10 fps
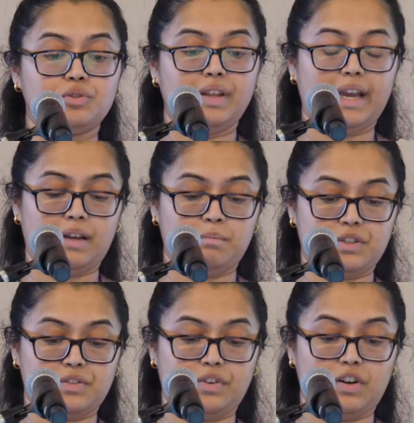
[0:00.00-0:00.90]
through the
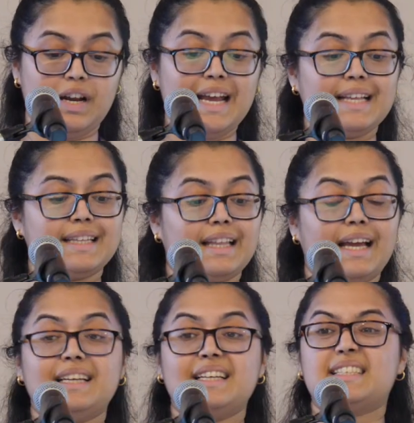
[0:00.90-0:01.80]
atmosphere, the
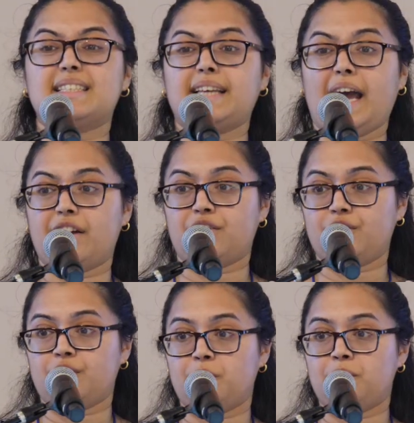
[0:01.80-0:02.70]
light is
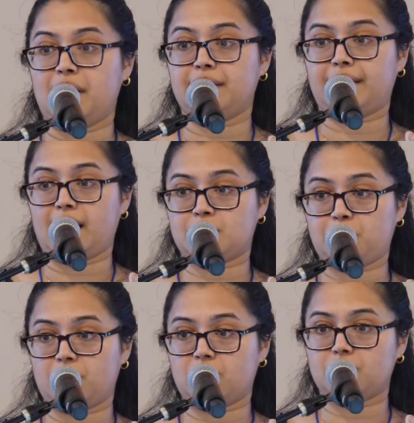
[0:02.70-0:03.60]
scattered by the gas
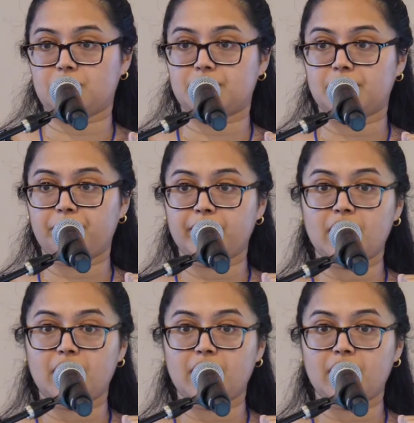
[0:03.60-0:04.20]
particles.